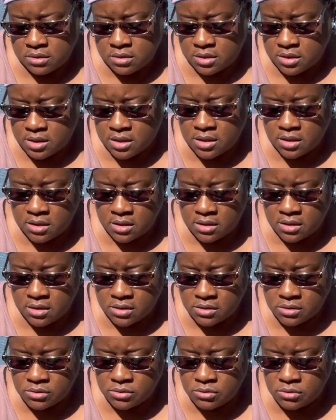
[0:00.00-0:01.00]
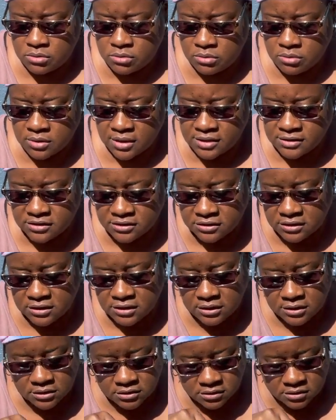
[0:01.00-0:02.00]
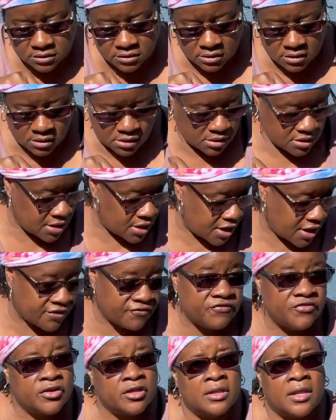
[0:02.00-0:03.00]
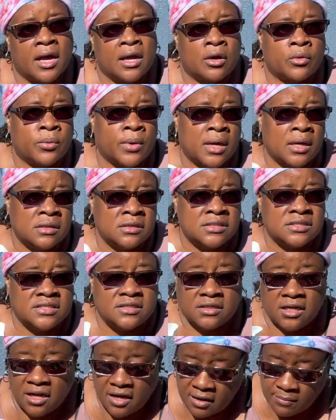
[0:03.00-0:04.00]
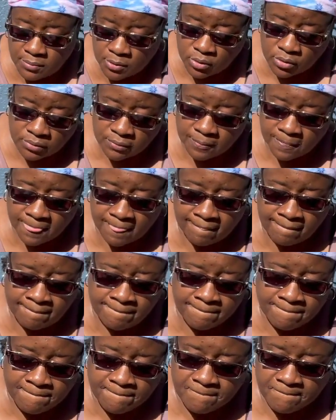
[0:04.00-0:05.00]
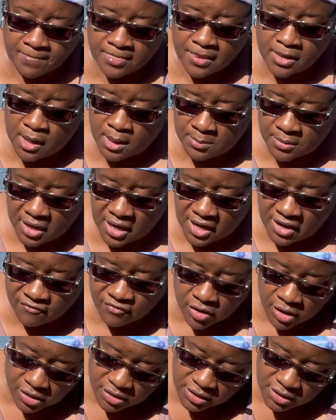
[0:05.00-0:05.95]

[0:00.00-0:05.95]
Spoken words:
And, ooh, that's seeds. Yeah, I feel like around this table, I'm gonna have all